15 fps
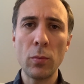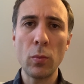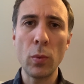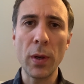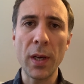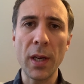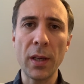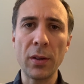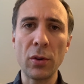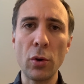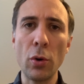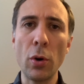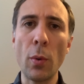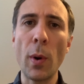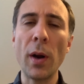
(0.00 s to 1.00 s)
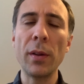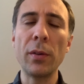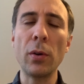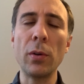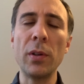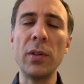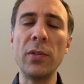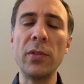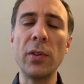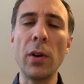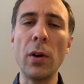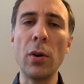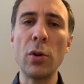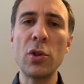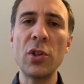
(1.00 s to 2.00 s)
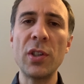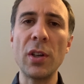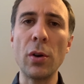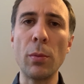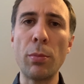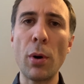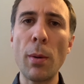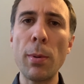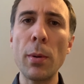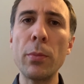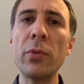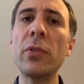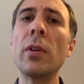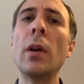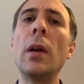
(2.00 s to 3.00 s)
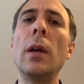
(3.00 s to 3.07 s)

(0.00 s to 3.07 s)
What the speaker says: we can go around all these logistical problems.